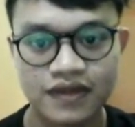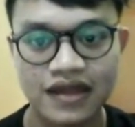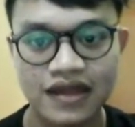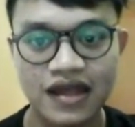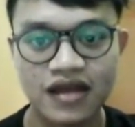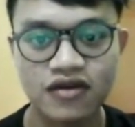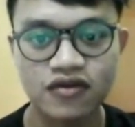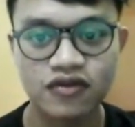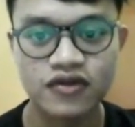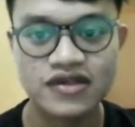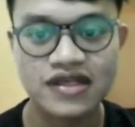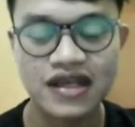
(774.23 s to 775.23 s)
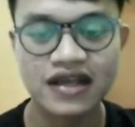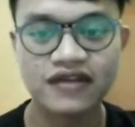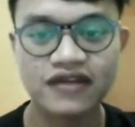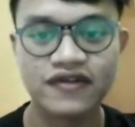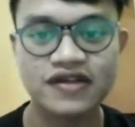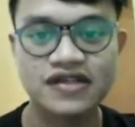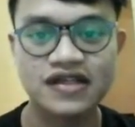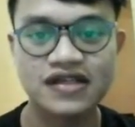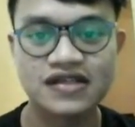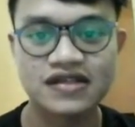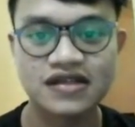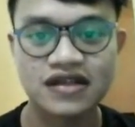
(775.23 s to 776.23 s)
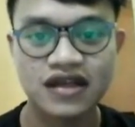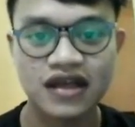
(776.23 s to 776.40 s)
And then we select differences,